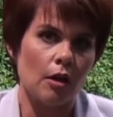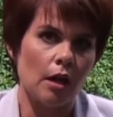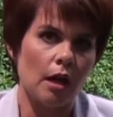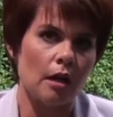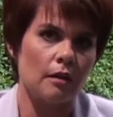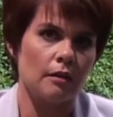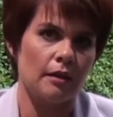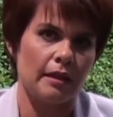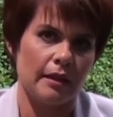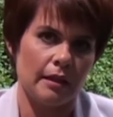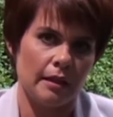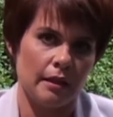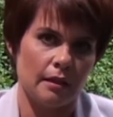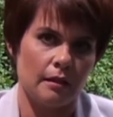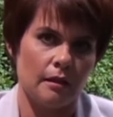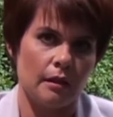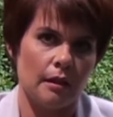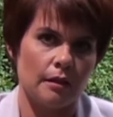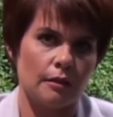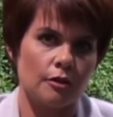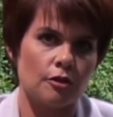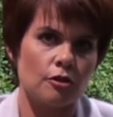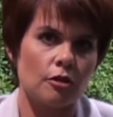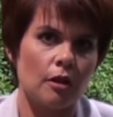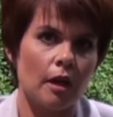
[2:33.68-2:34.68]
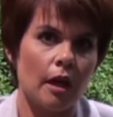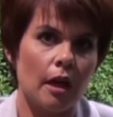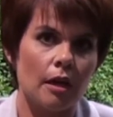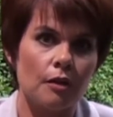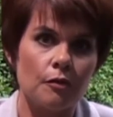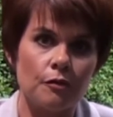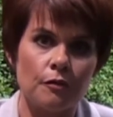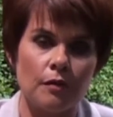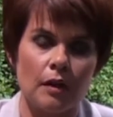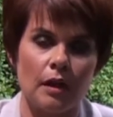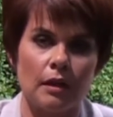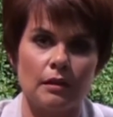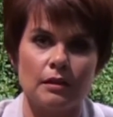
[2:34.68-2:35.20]
out there and try
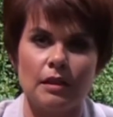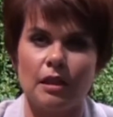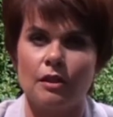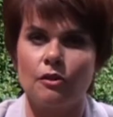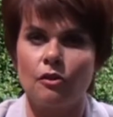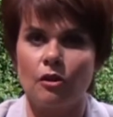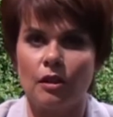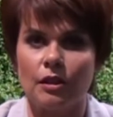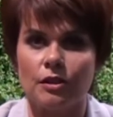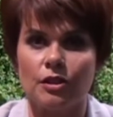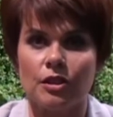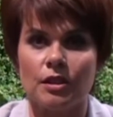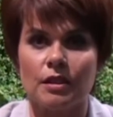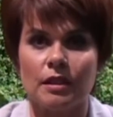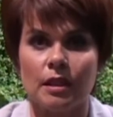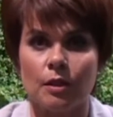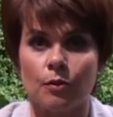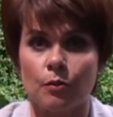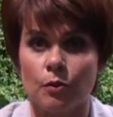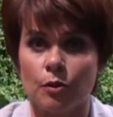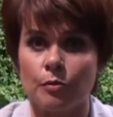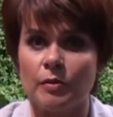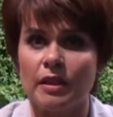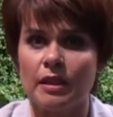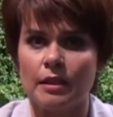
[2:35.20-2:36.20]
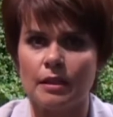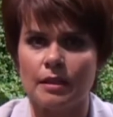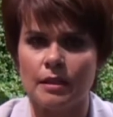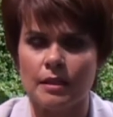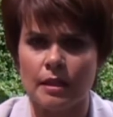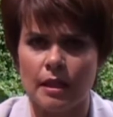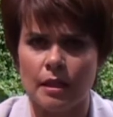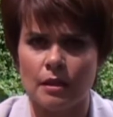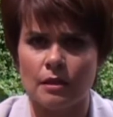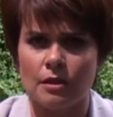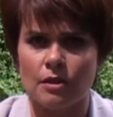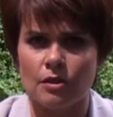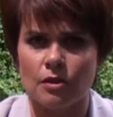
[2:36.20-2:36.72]
and find technologies that would make
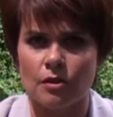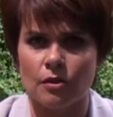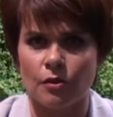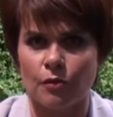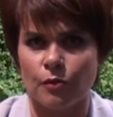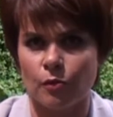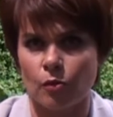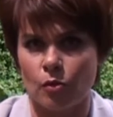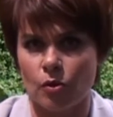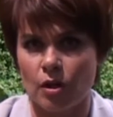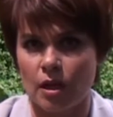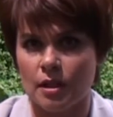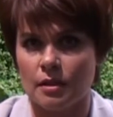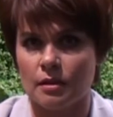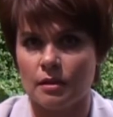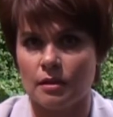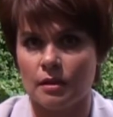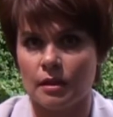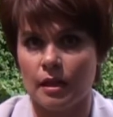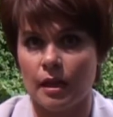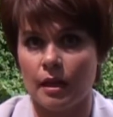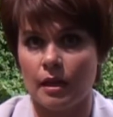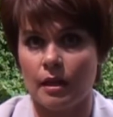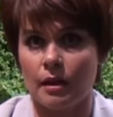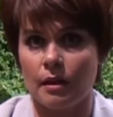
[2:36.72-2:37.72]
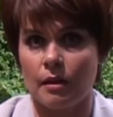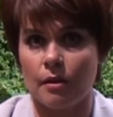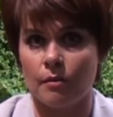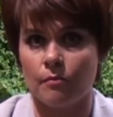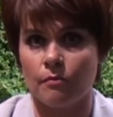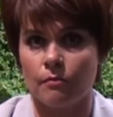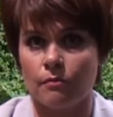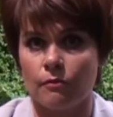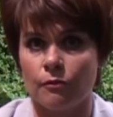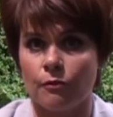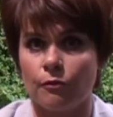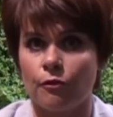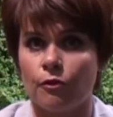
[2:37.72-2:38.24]
sense for us,
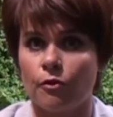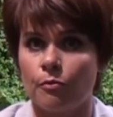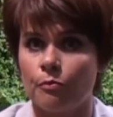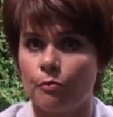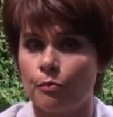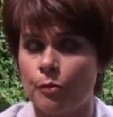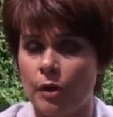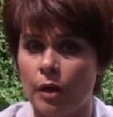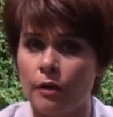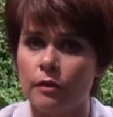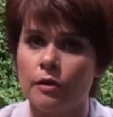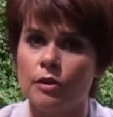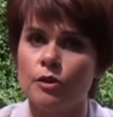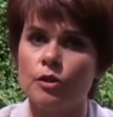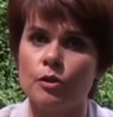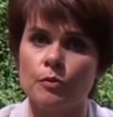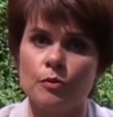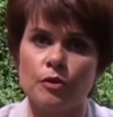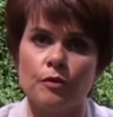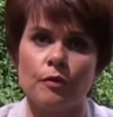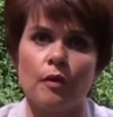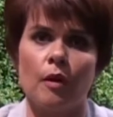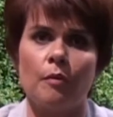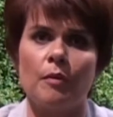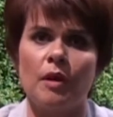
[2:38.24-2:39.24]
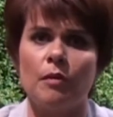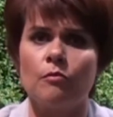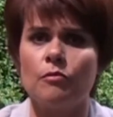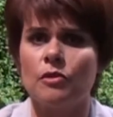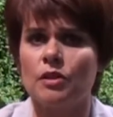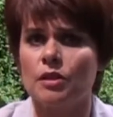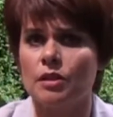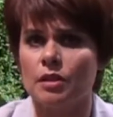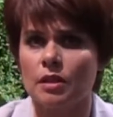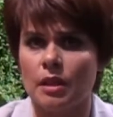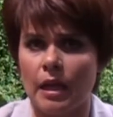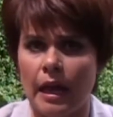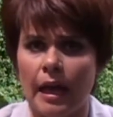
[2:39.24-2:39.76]
both in terms of our
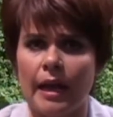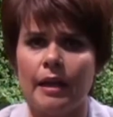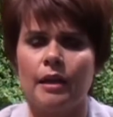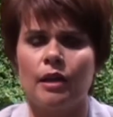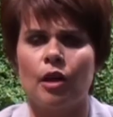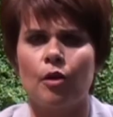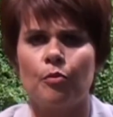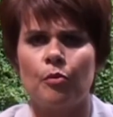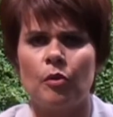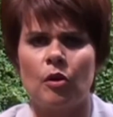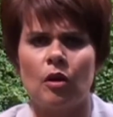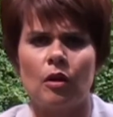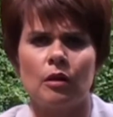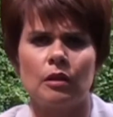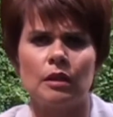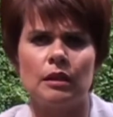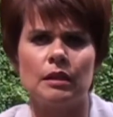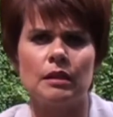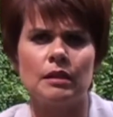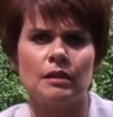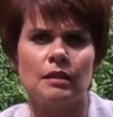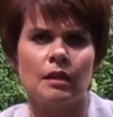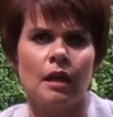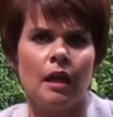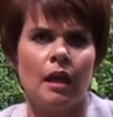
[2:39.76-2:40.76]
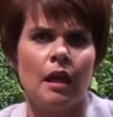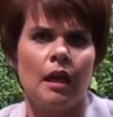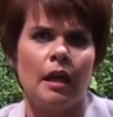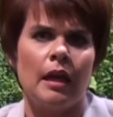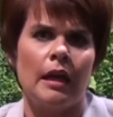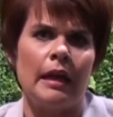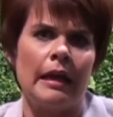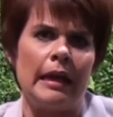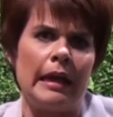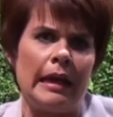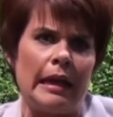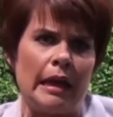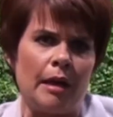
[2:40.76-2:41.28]
members and our partners.
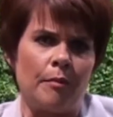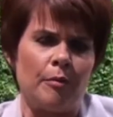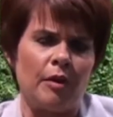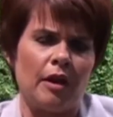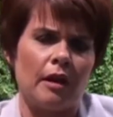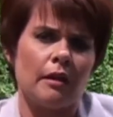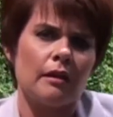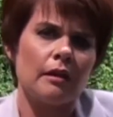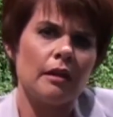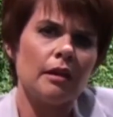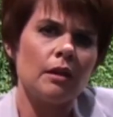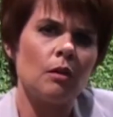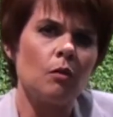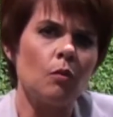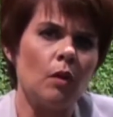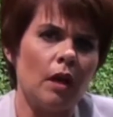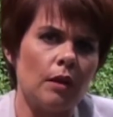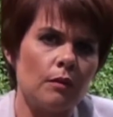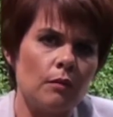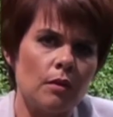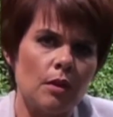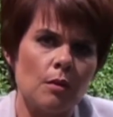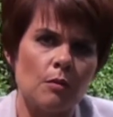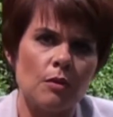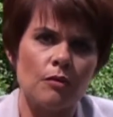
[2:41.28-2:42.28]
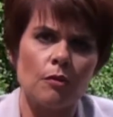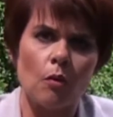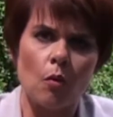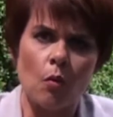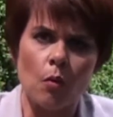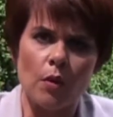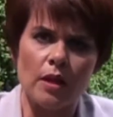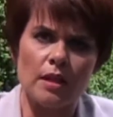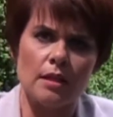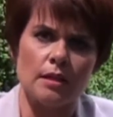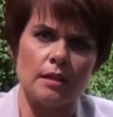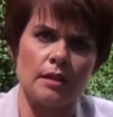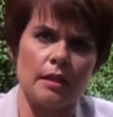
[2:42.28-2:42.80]
But I think the one thing we've
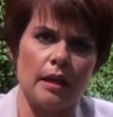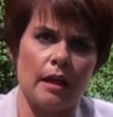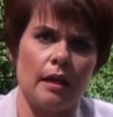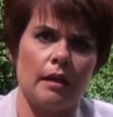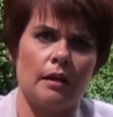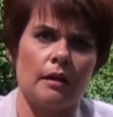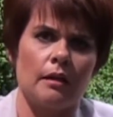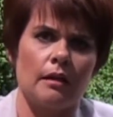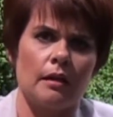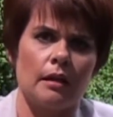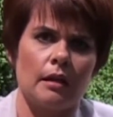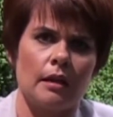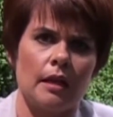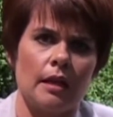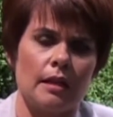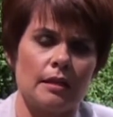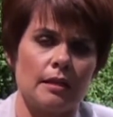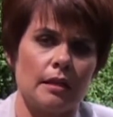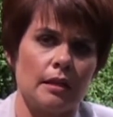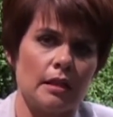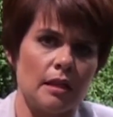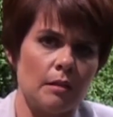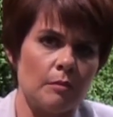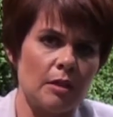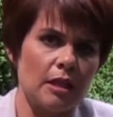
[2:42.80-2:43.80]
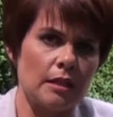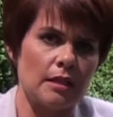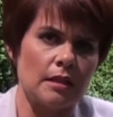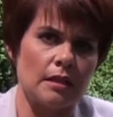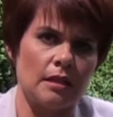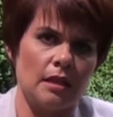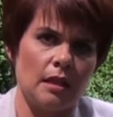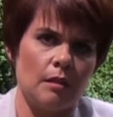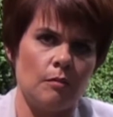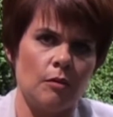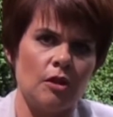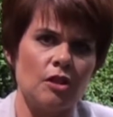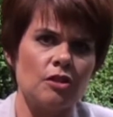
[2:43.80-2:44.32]
always done as an eBucks
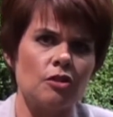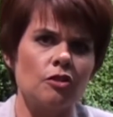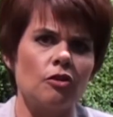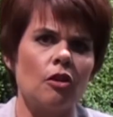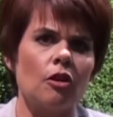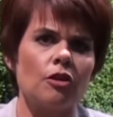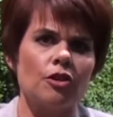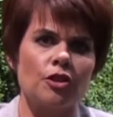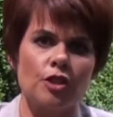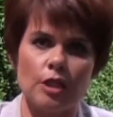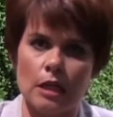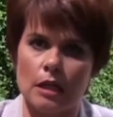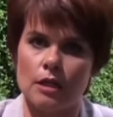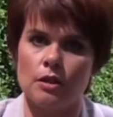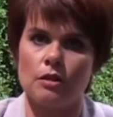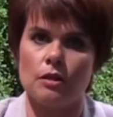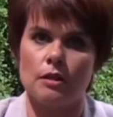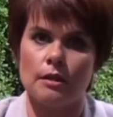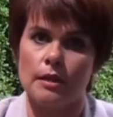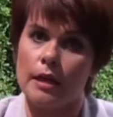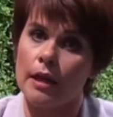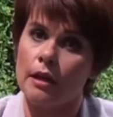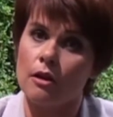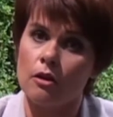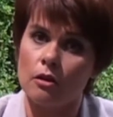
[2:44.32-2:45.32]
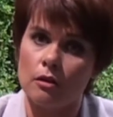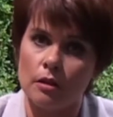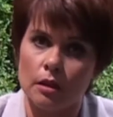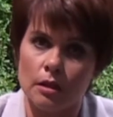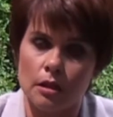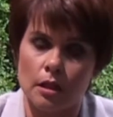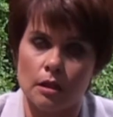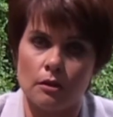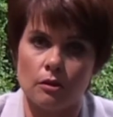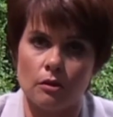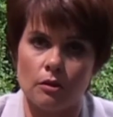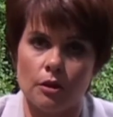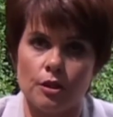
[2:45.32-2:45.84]
team is not just to take on a
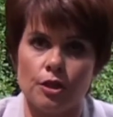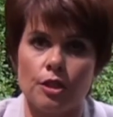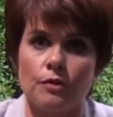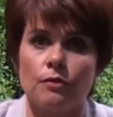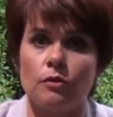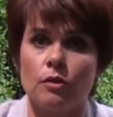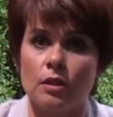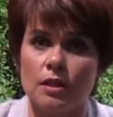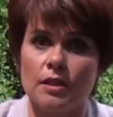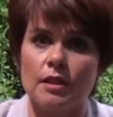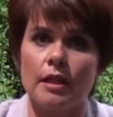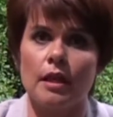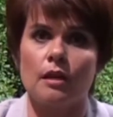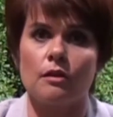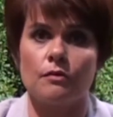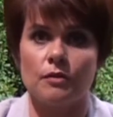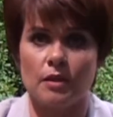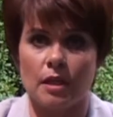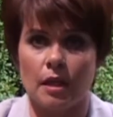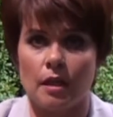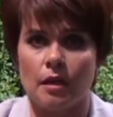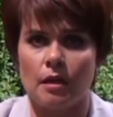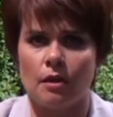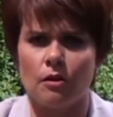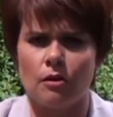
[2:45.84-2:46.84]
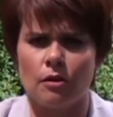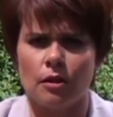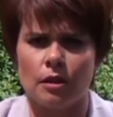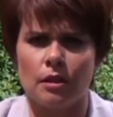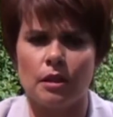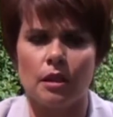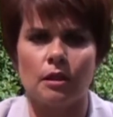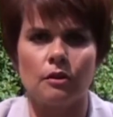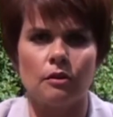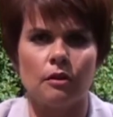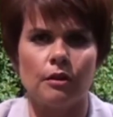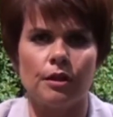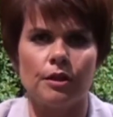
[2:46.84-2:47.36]
technology for the sake of taking on a
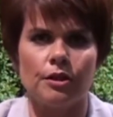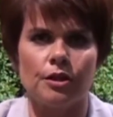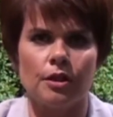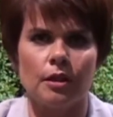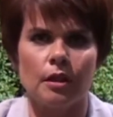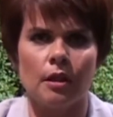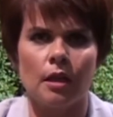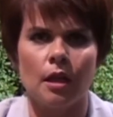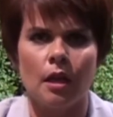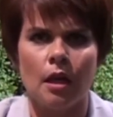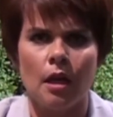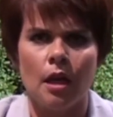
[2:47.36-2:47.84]
technology.